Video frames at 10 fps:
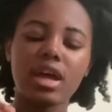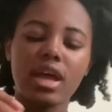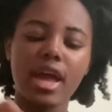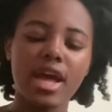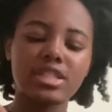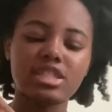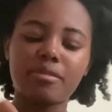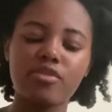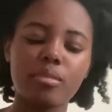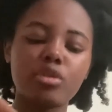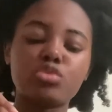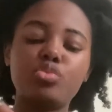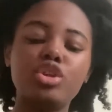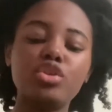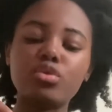And some of the most
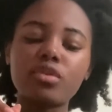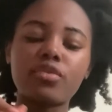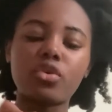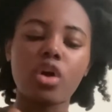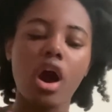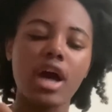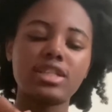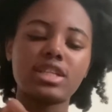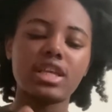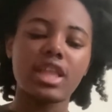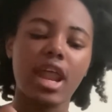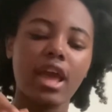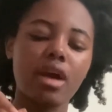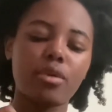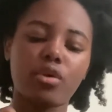beautiful content that I
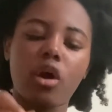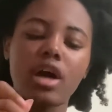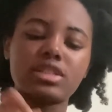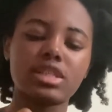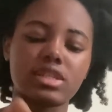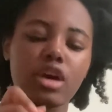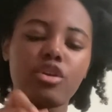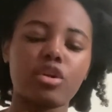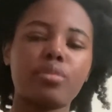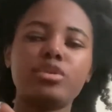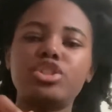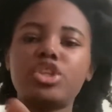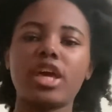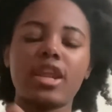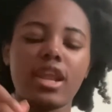come across is
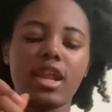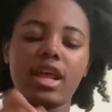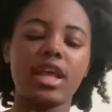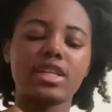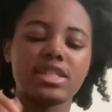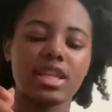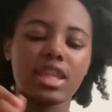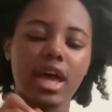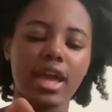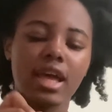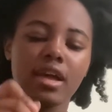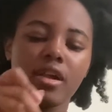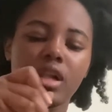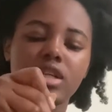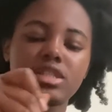underappreciated, and it isn't like
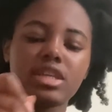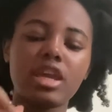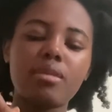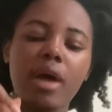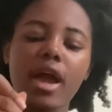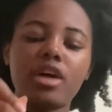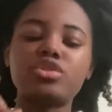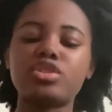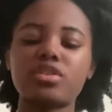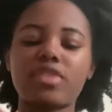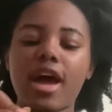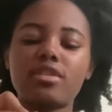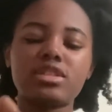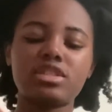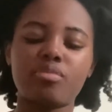seen by hundreds of
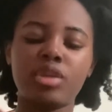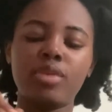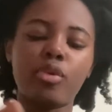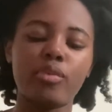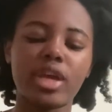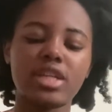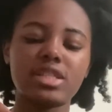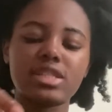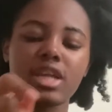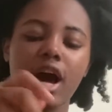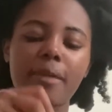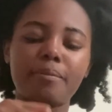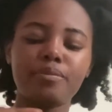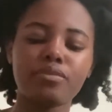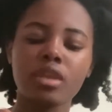thousands of people because it's not
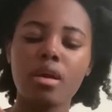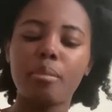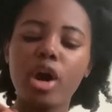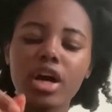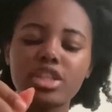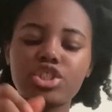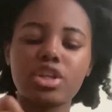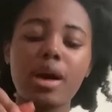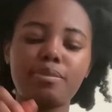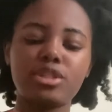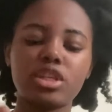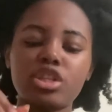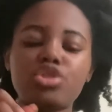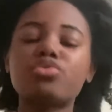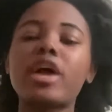pushed up to the
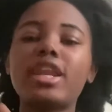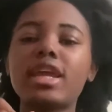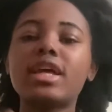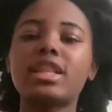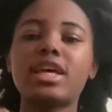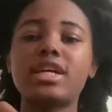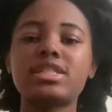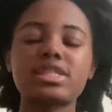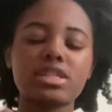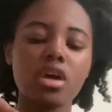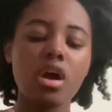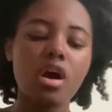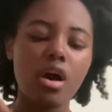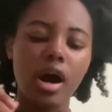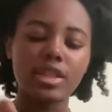trending list
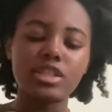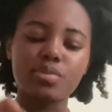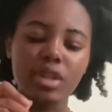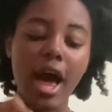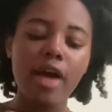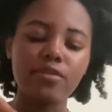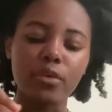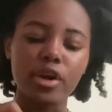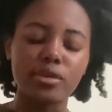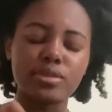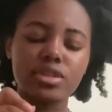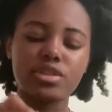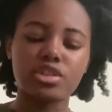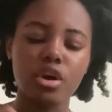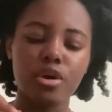on these platforms.
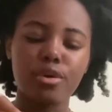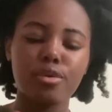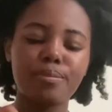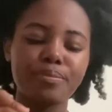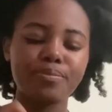So